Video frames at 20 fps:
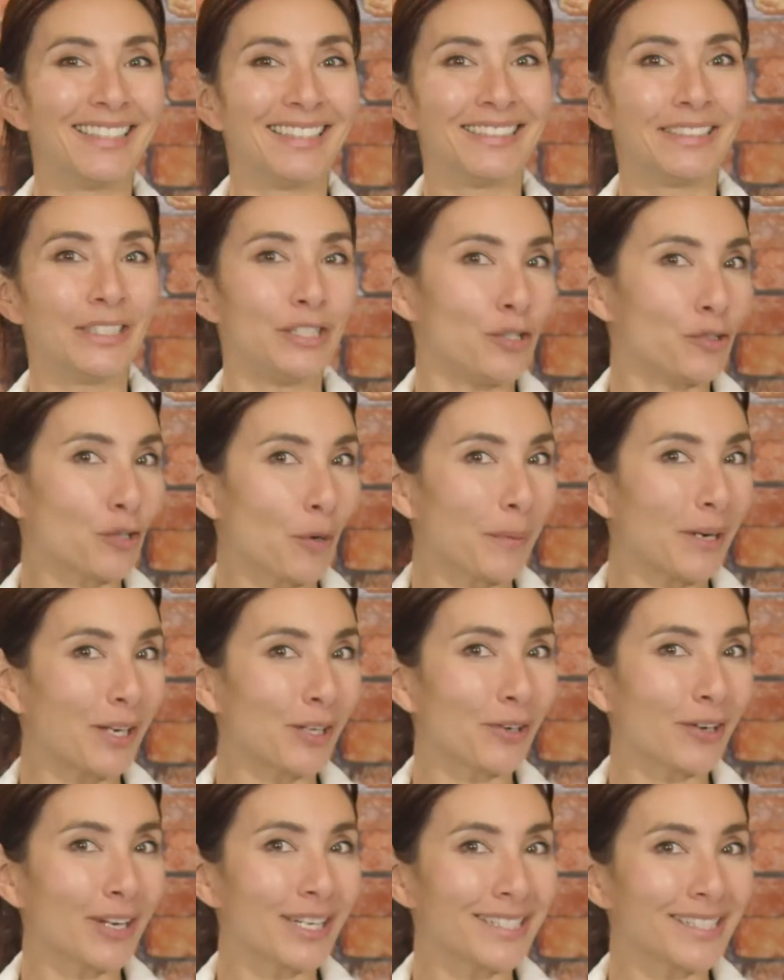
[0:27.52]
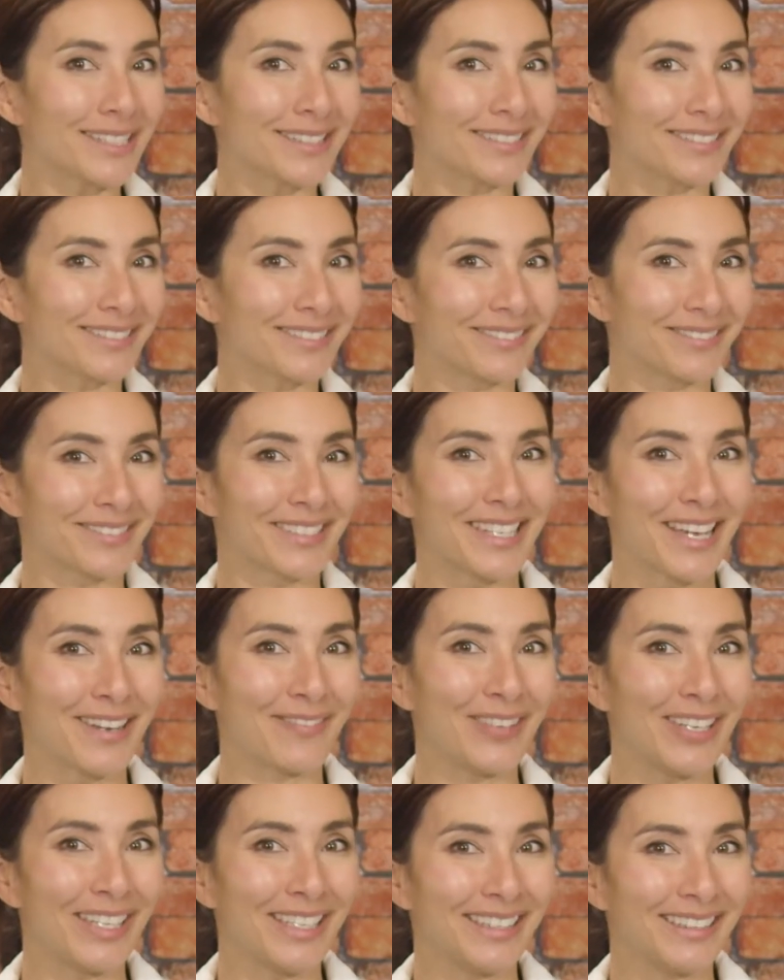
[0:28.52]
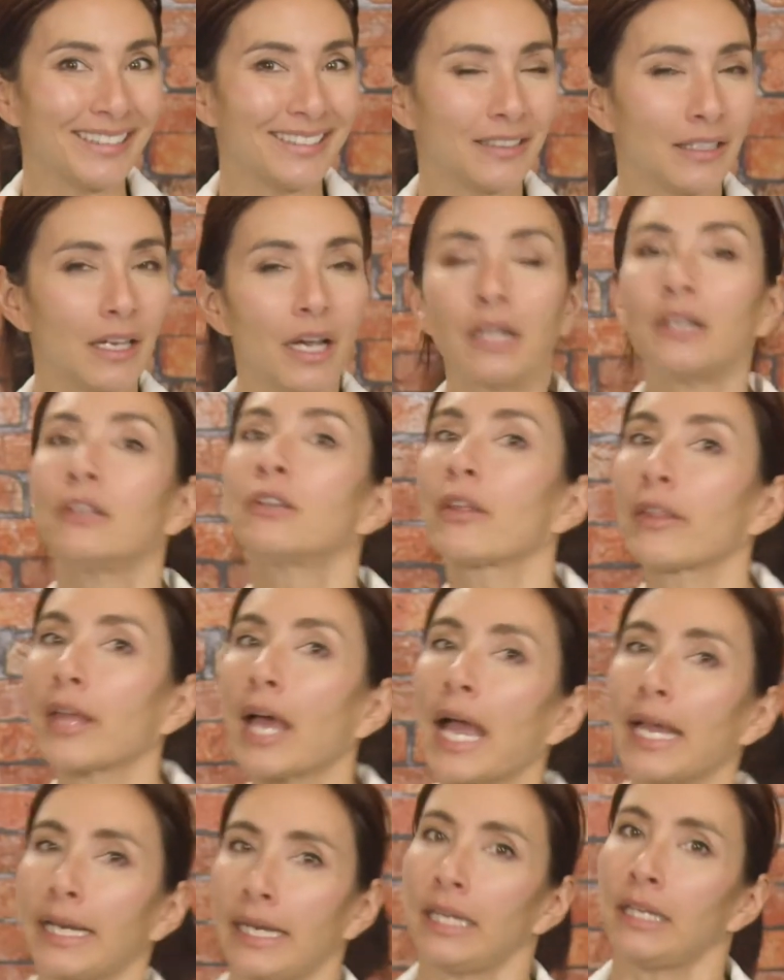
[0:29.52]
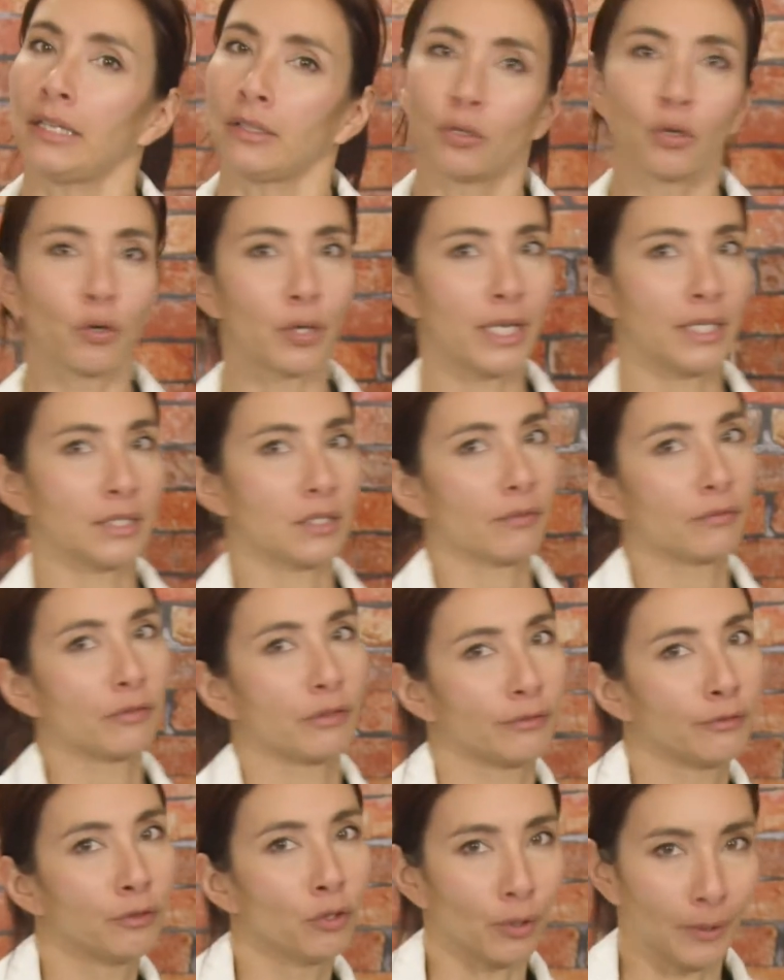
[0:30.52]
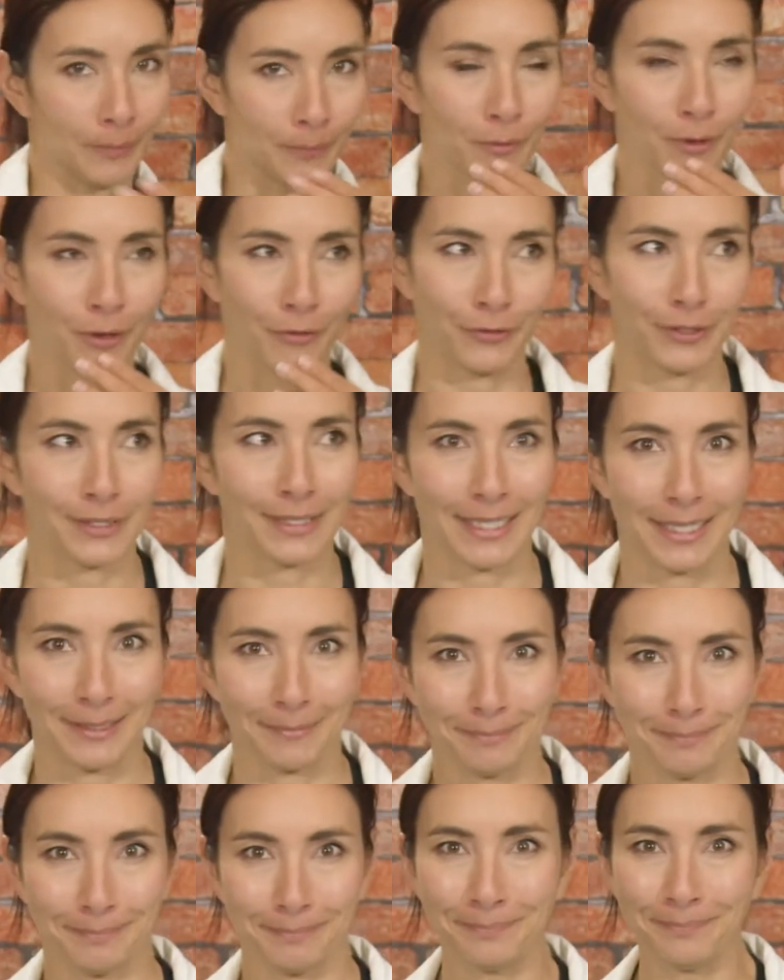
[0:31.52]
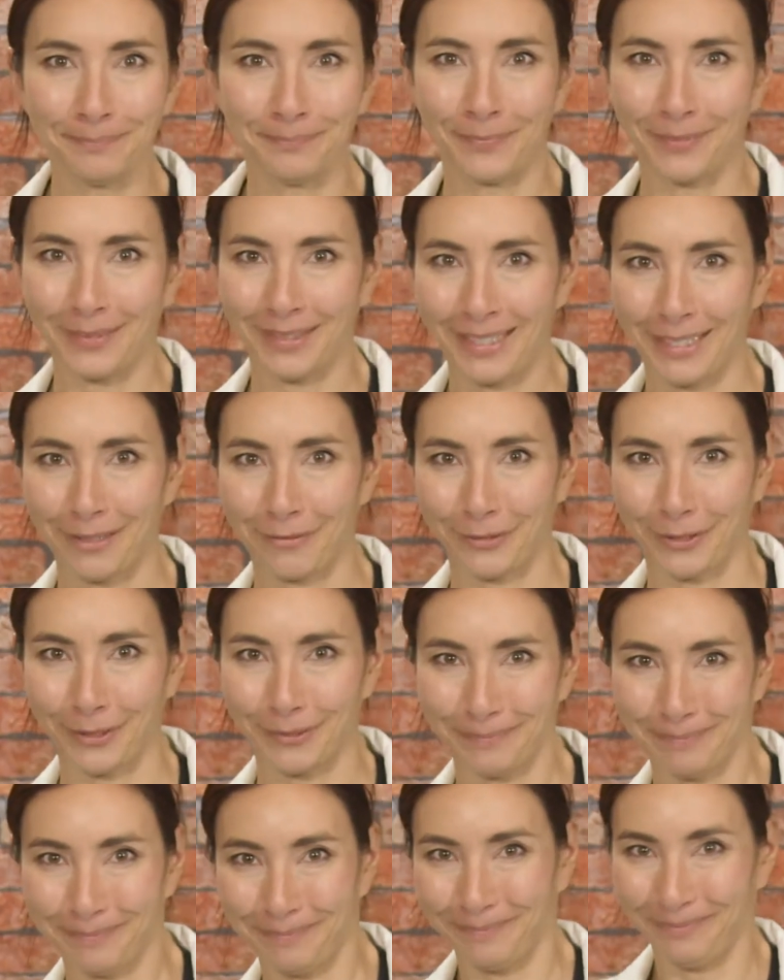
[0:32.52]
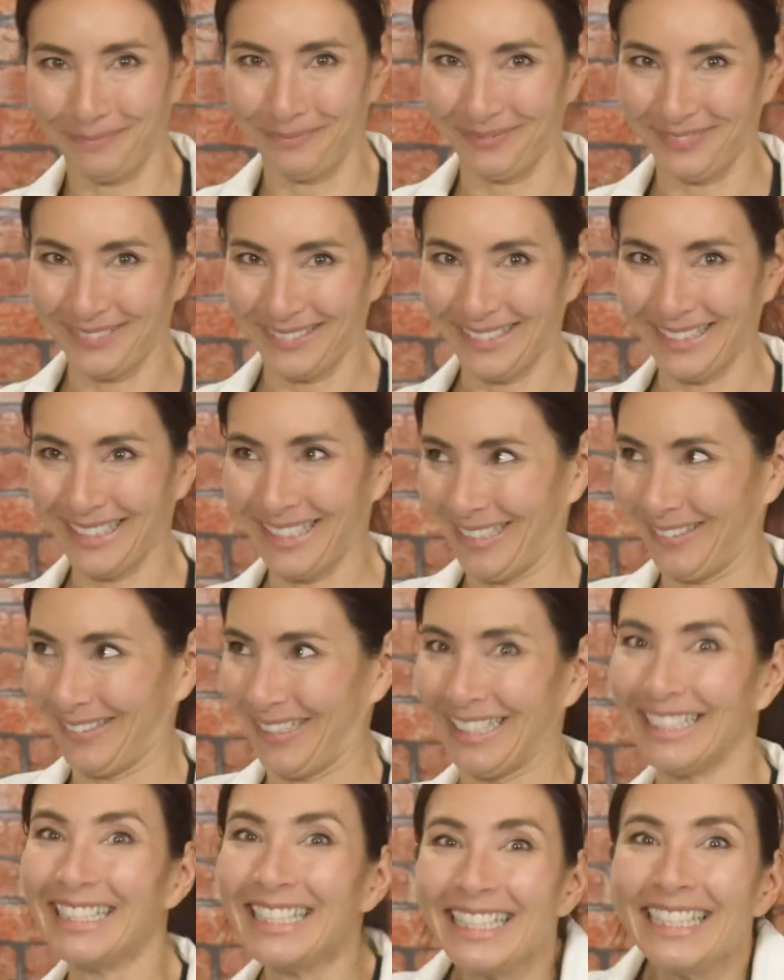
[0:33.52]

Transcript: Did you drop any cookies? Was that me? Not that I'd eat cookies off the floor, obviously. Ever. Anyway.